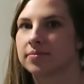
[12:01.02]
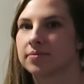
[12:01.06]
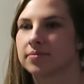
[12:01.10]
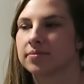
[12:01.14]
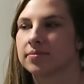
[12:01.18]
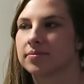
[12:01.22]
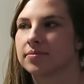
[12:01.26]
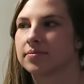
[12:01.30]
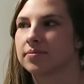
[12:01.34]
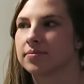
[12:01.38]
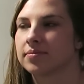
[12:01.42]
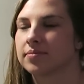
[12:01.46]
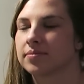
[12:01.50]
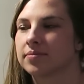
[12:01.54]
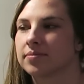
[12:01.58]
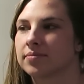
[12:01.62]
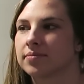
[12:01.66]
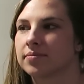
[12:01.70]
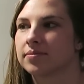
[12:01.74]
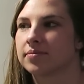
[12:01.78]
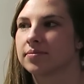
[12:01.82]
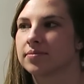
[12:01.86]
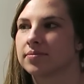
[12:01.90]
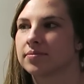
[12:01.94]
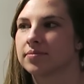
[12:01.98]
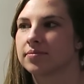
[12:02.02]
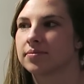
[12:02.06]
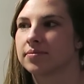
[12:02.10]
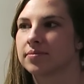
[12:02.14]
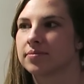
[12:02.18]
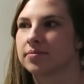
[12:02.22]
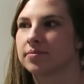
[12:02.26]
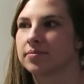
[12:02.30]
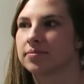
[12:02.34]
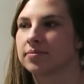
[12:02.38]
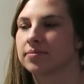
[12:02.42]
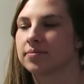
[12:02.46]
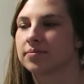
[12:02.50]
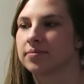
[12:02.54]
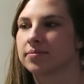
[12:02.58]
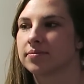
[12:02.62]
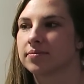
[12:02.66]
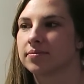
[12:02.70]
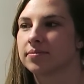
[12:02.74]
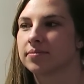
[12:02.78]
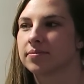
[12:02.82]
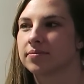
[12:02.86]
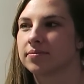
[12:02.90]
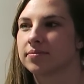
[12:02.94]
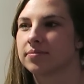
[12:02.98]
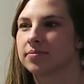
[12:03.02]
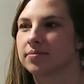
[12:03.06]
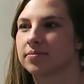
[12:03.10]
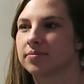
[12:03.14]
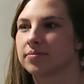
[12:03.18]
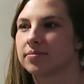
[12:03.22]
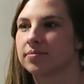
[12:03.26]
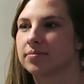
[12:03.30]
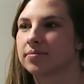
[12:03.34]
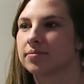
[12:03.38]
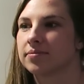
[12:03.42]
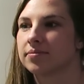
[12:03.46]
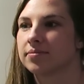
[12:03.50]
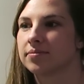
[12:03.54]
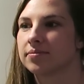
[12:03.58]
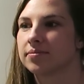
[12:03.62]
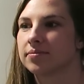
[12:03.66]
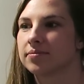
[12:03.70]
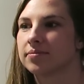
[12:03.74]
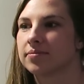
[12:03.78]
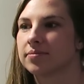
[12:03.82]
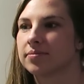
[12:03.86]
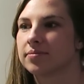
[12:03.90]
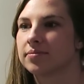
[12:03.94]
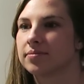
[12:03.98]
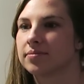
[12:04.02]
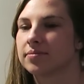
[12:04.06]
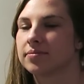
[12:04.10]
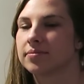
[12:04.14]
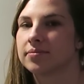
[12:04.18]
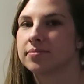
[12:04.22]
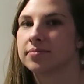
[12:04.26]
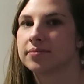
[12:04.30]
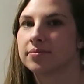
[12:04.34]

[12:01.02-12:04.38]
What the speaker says: No words are spoken by the person on screen.